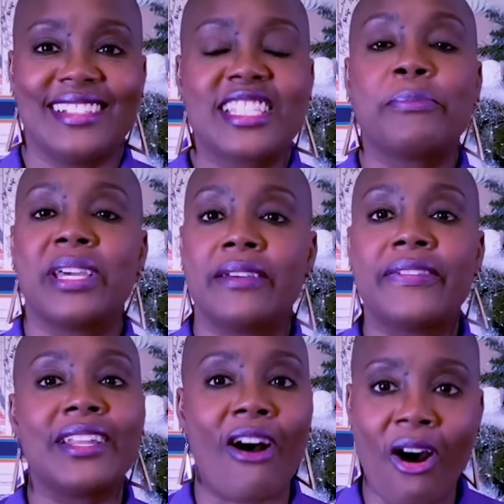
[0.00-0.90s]
To benefit
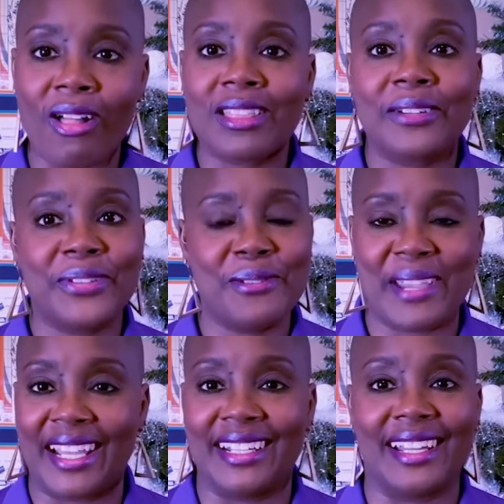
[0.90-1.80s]
all of
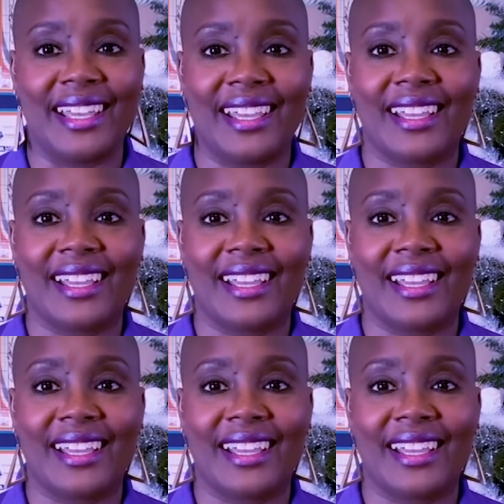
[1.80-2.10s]
humanity.